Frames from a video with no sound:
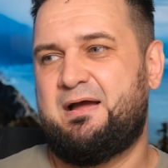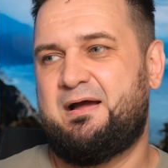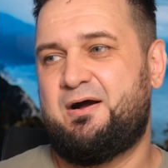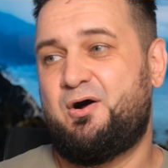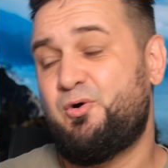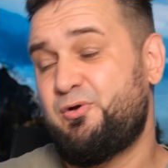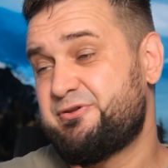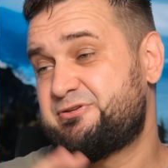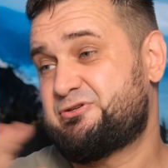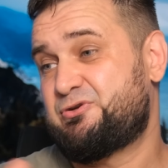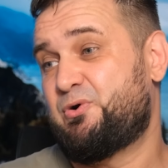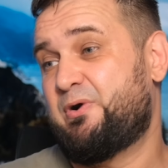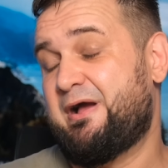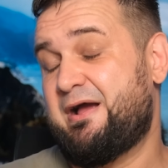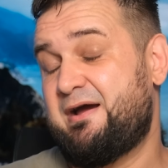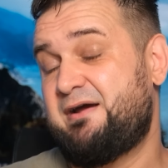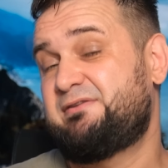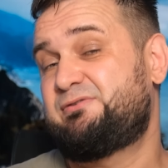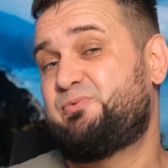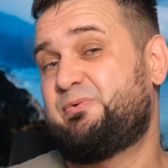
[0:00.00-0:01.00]
Also,
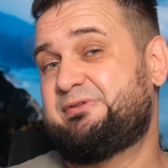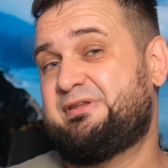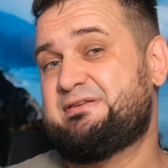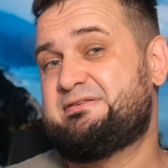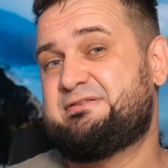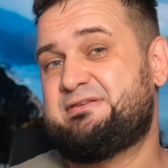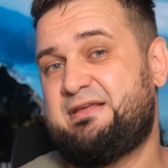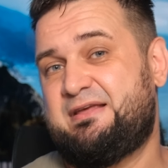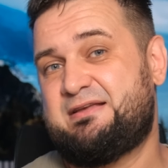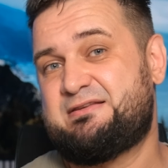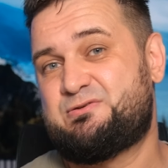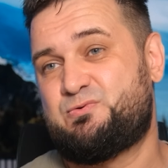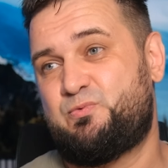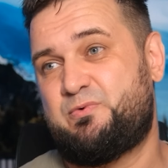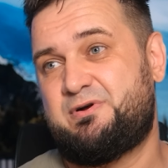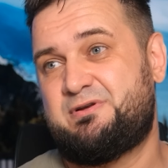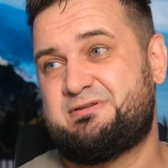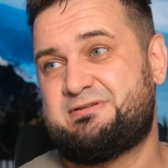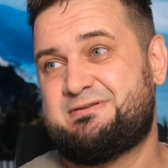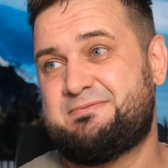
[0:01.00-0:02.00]
R26
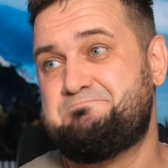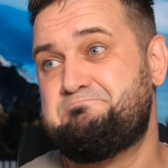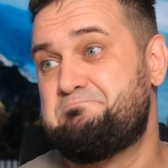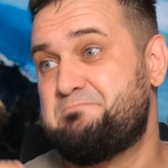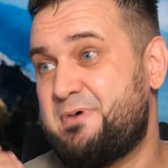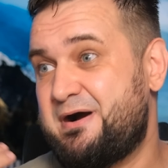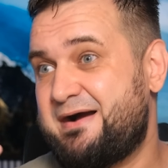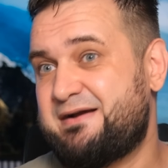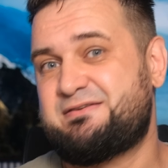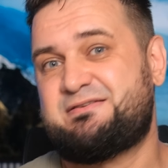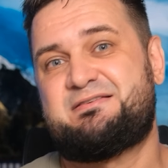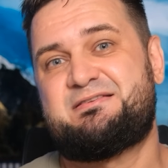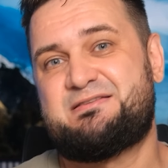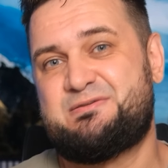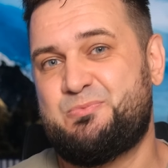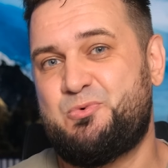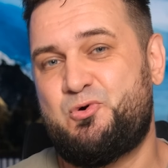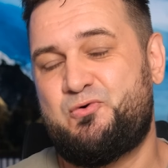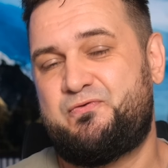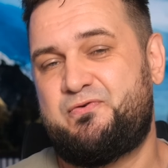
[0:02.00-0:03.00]
was much
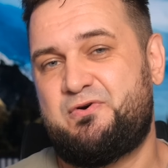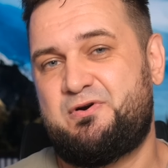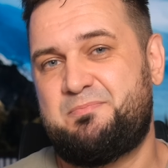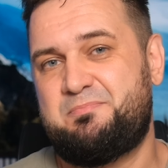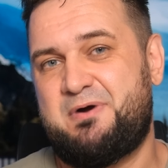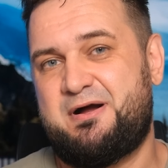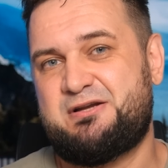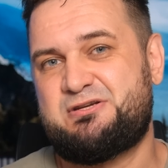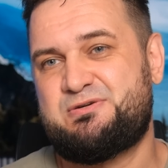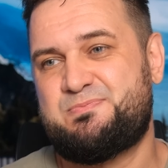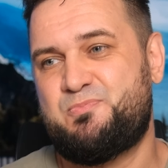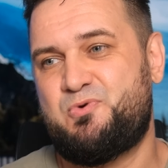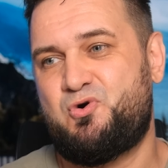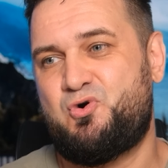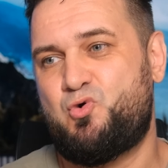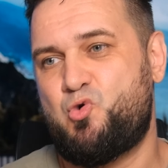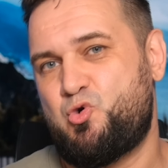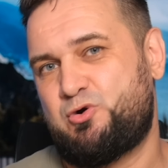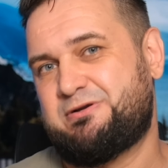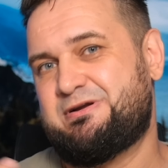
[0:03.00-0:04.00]
smoother, much
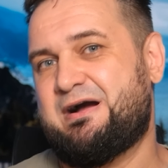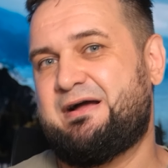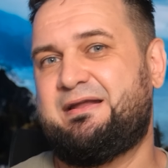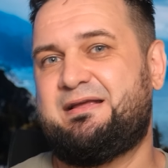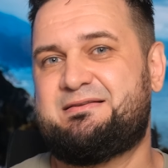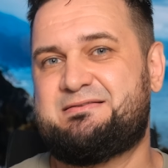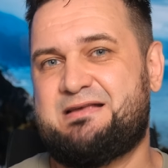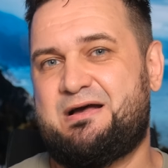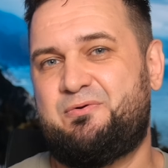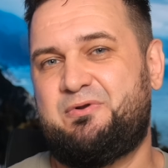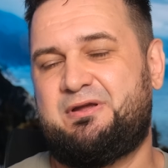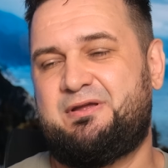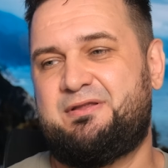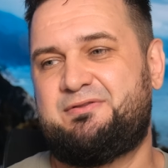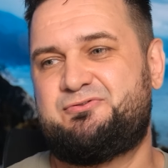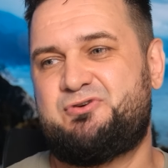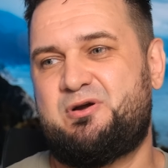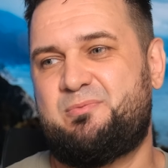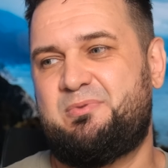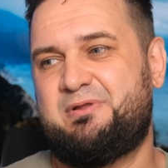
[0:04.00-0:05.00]
more organic sounding in the
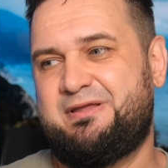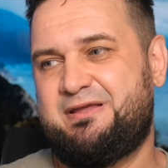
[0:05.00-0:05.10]
treble,